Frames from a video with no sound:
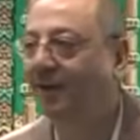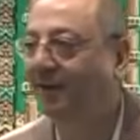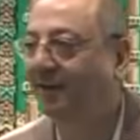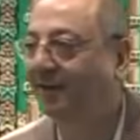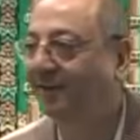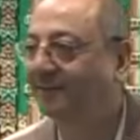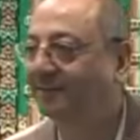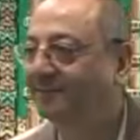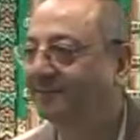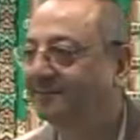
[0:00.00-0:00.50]

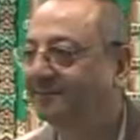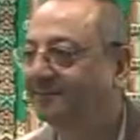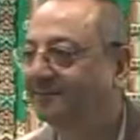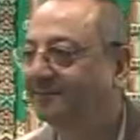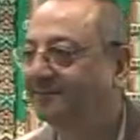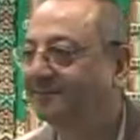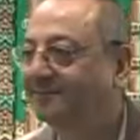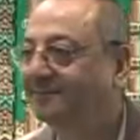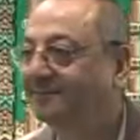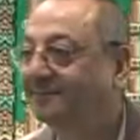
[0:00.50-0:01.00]
Hal?
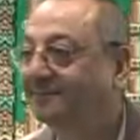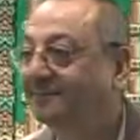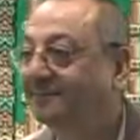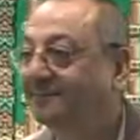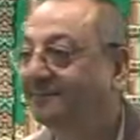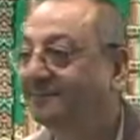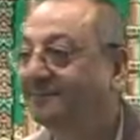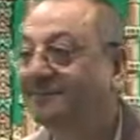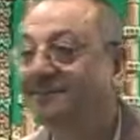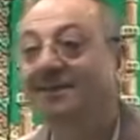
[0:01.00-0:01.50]

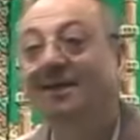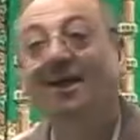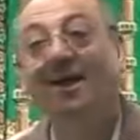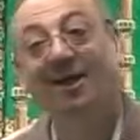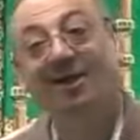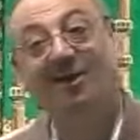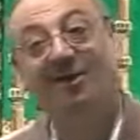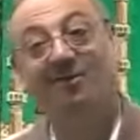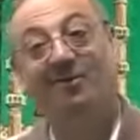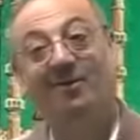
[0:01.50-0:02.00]

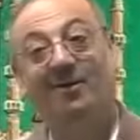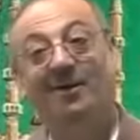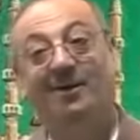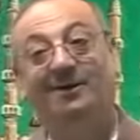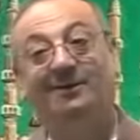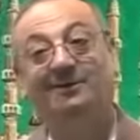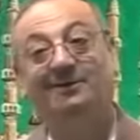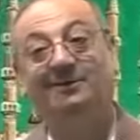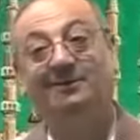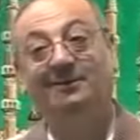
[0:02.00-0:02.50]

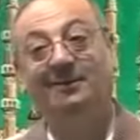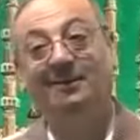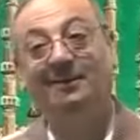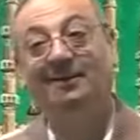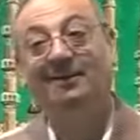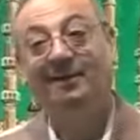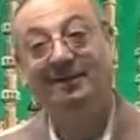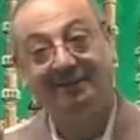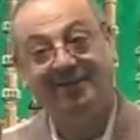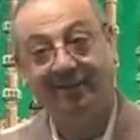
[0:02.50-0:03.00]
Akhawatu.
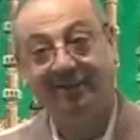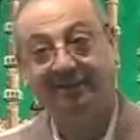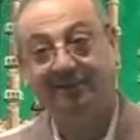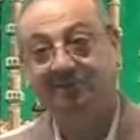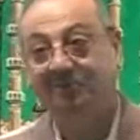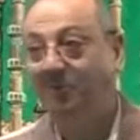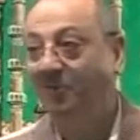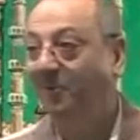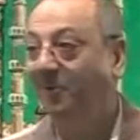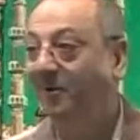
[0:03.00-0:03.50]
That
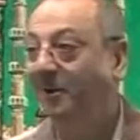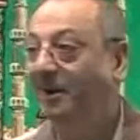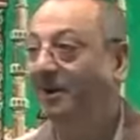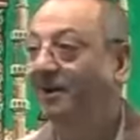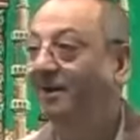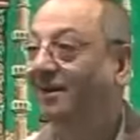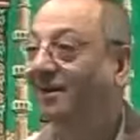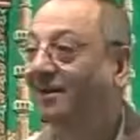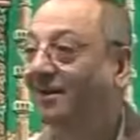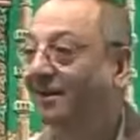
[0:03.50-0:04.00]
is
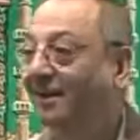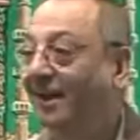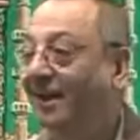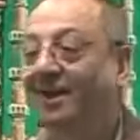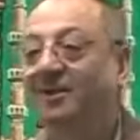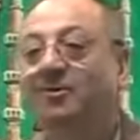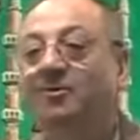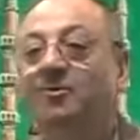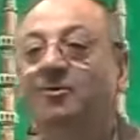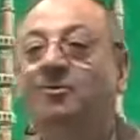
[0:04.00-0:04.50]
plural,
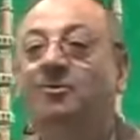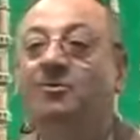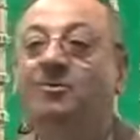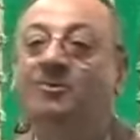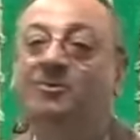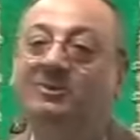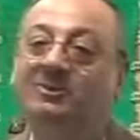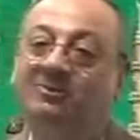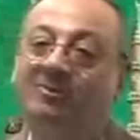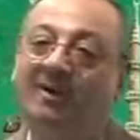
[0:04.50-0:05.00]
and
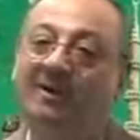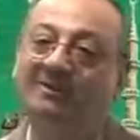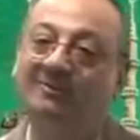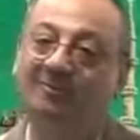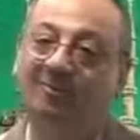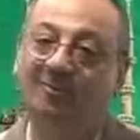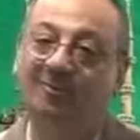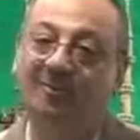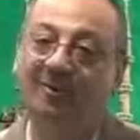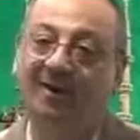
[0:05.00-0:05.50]
Nunu Niswa is
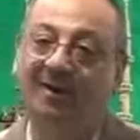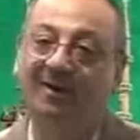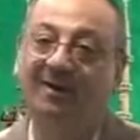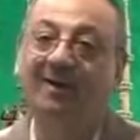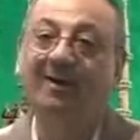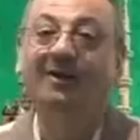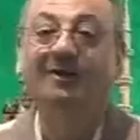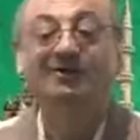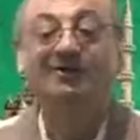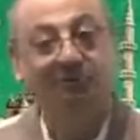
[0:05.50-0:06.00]
plural.
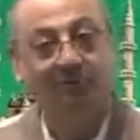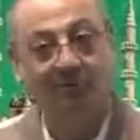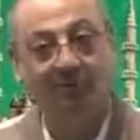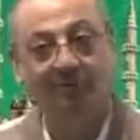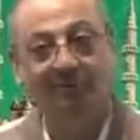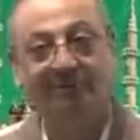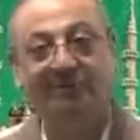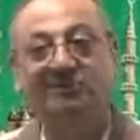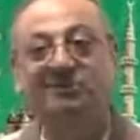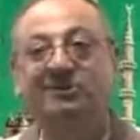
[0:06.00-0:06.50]

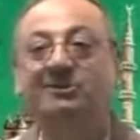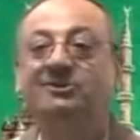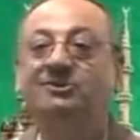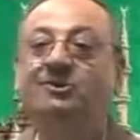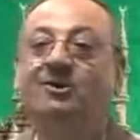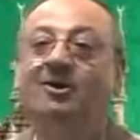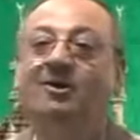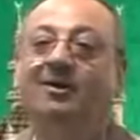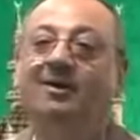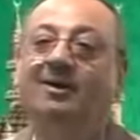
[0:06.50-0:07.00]
So this is
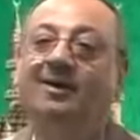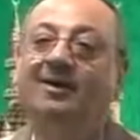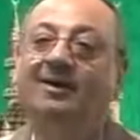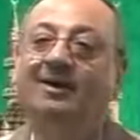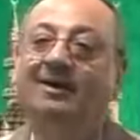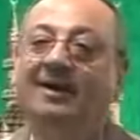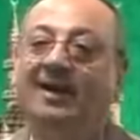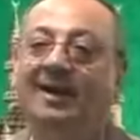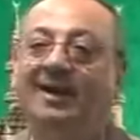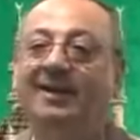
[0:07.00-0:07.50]
your
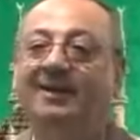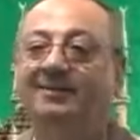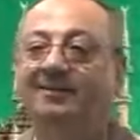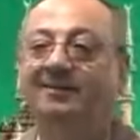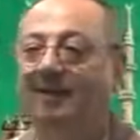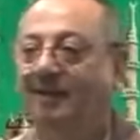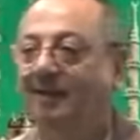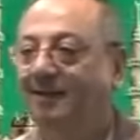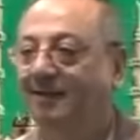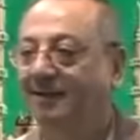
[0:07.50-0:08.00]

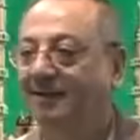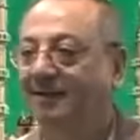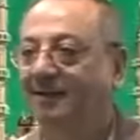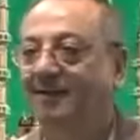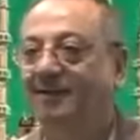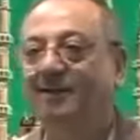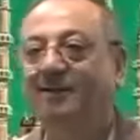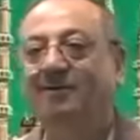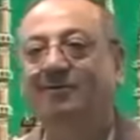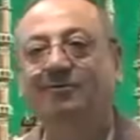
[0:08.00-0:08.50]
connector.
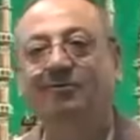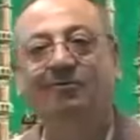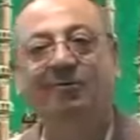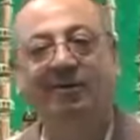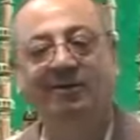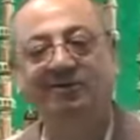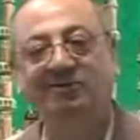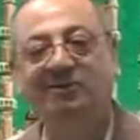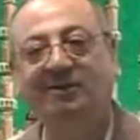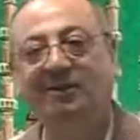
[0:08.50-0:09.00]

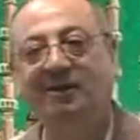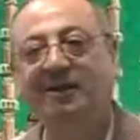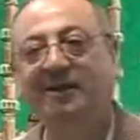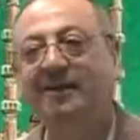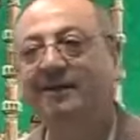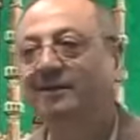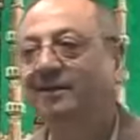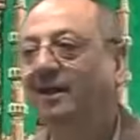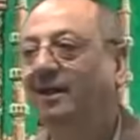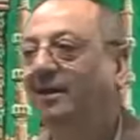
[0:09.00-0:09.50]
What is the
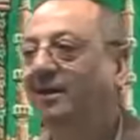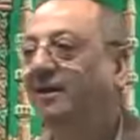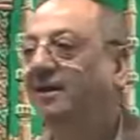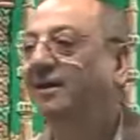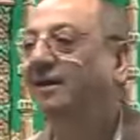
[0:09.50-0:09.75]
connector?